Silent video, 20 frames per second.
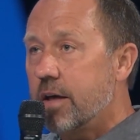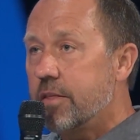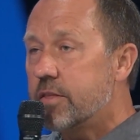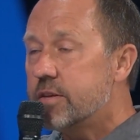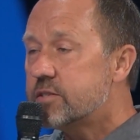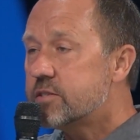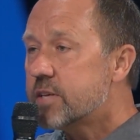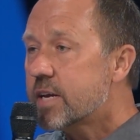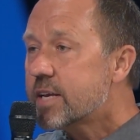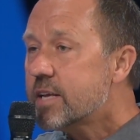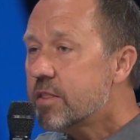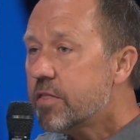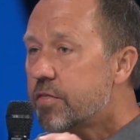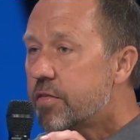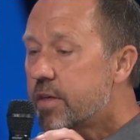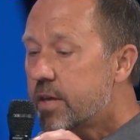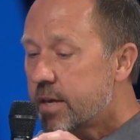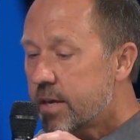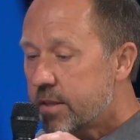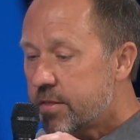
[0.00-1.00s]
The second
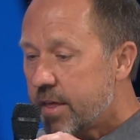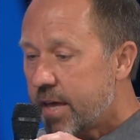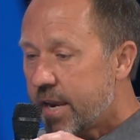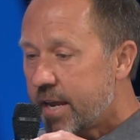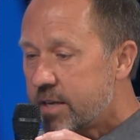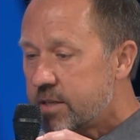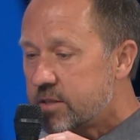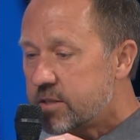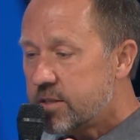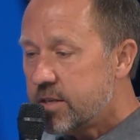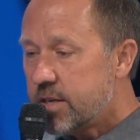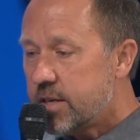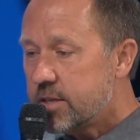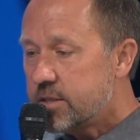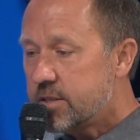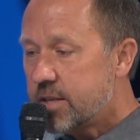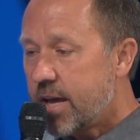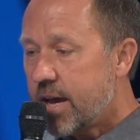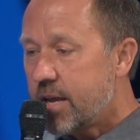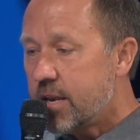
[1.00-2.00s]
thing that I see
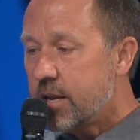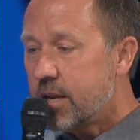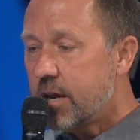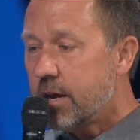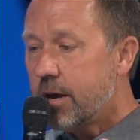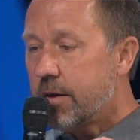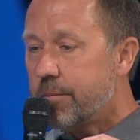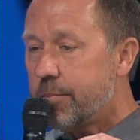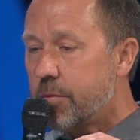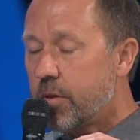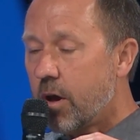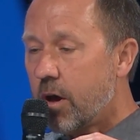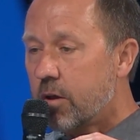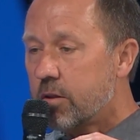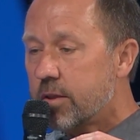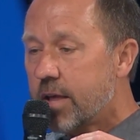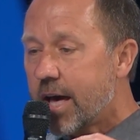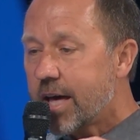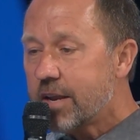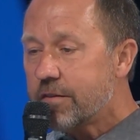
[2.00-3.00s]
is that a
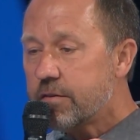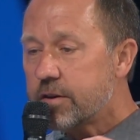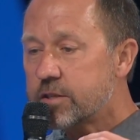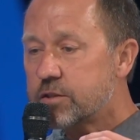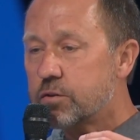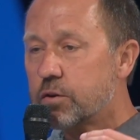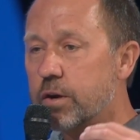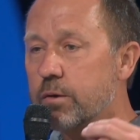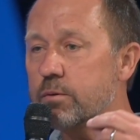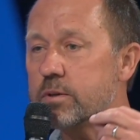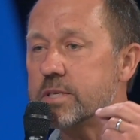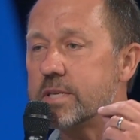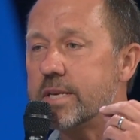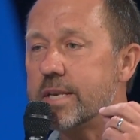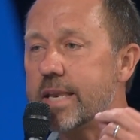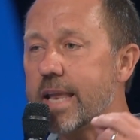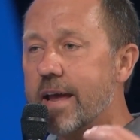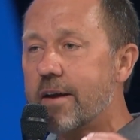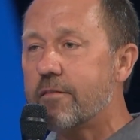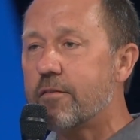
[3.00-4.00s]
lot of us, it was
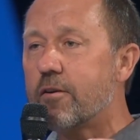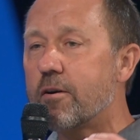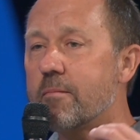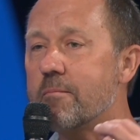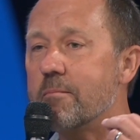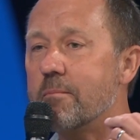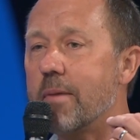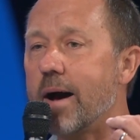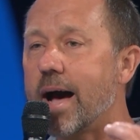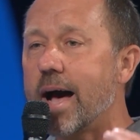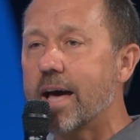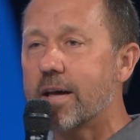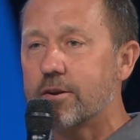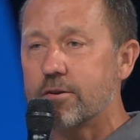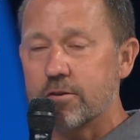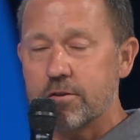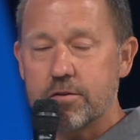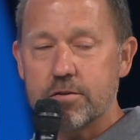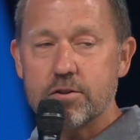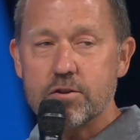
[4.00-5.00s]
never
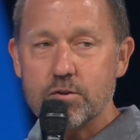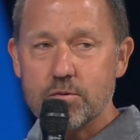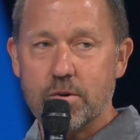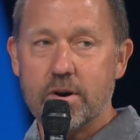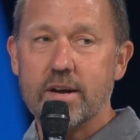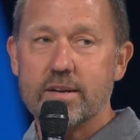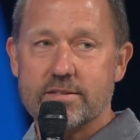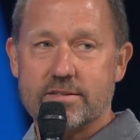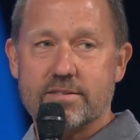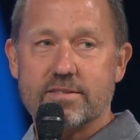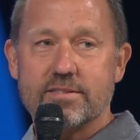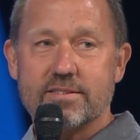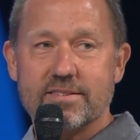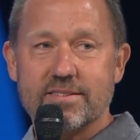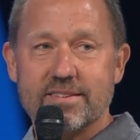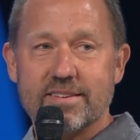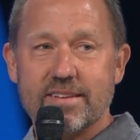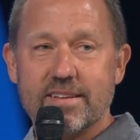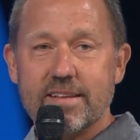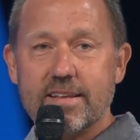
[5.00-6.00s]
modeled to us
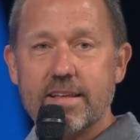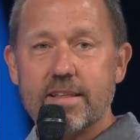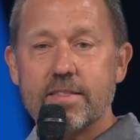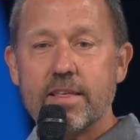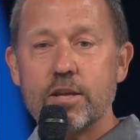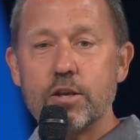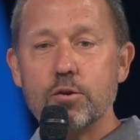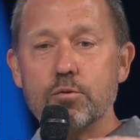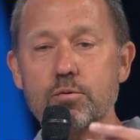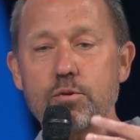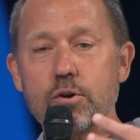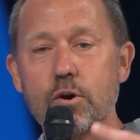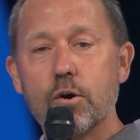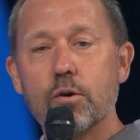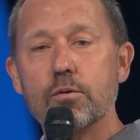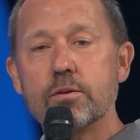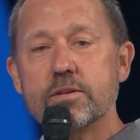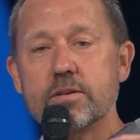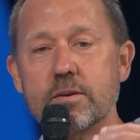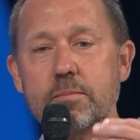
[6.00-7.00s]
that you
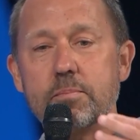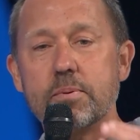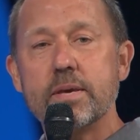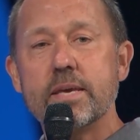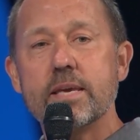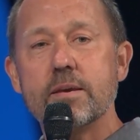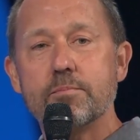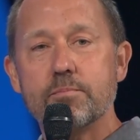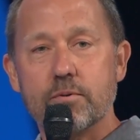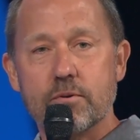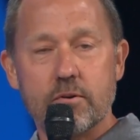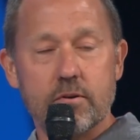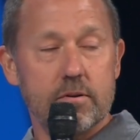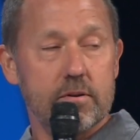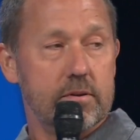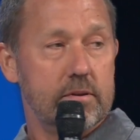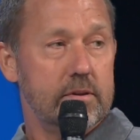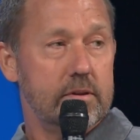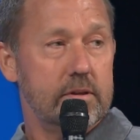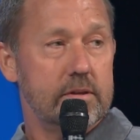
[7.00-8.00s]
go to people
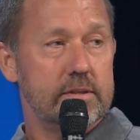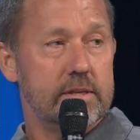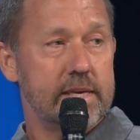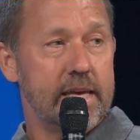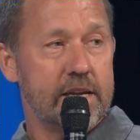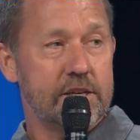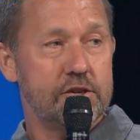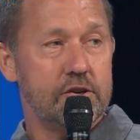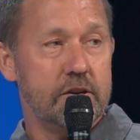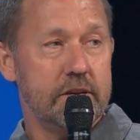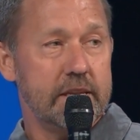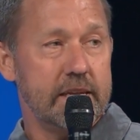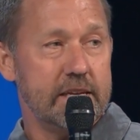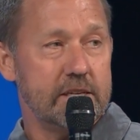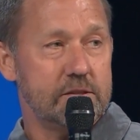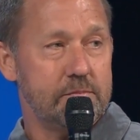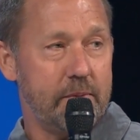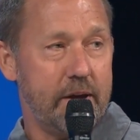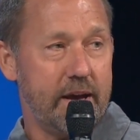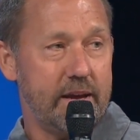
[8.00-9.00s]
to get your
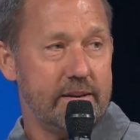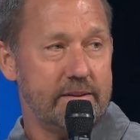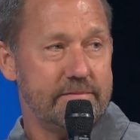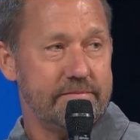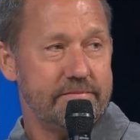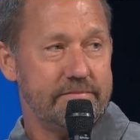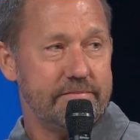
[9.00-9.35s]
needs met.